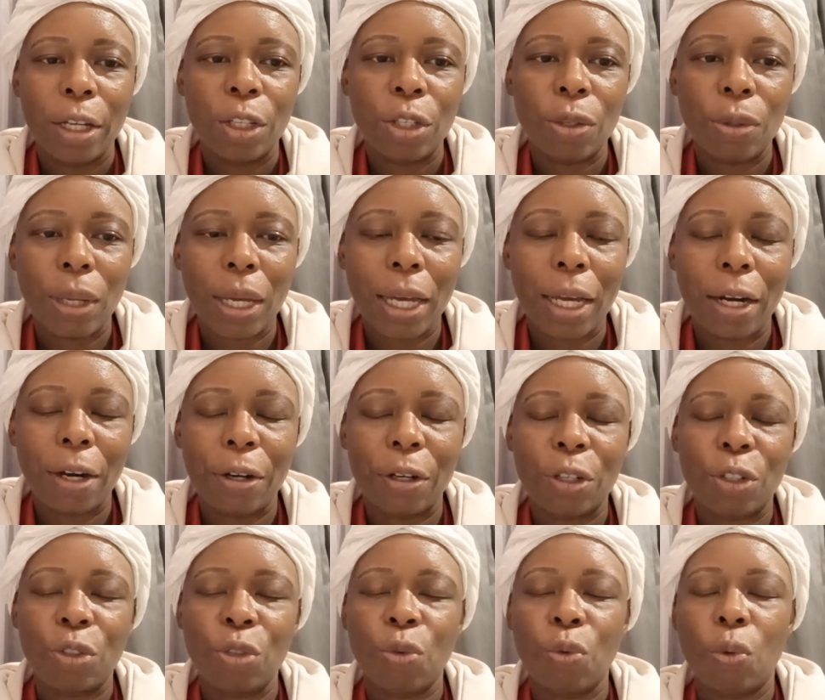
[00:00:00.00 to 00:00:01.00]
to air,
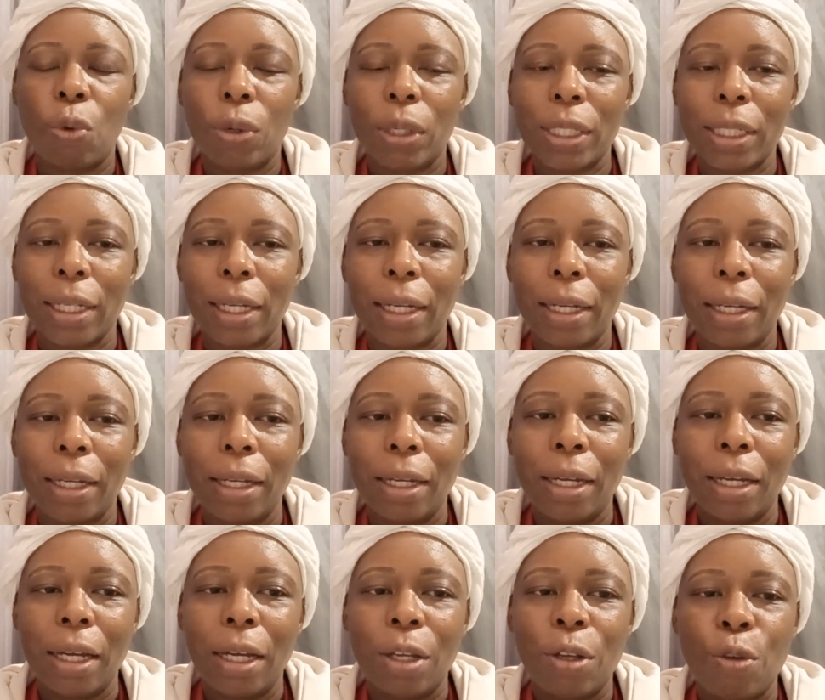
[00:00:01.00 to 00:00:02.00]
to water,
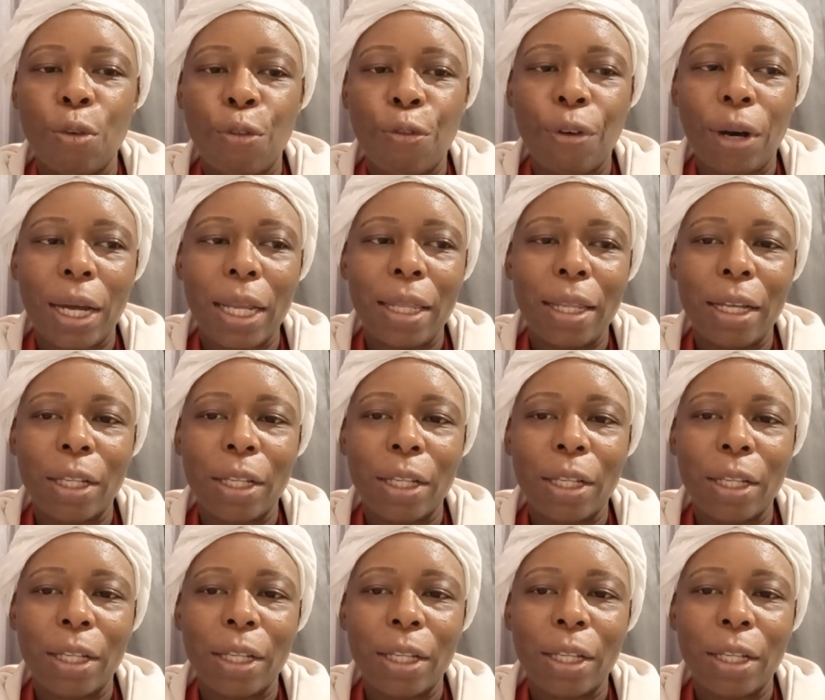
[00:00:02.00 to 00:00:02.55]
you'll find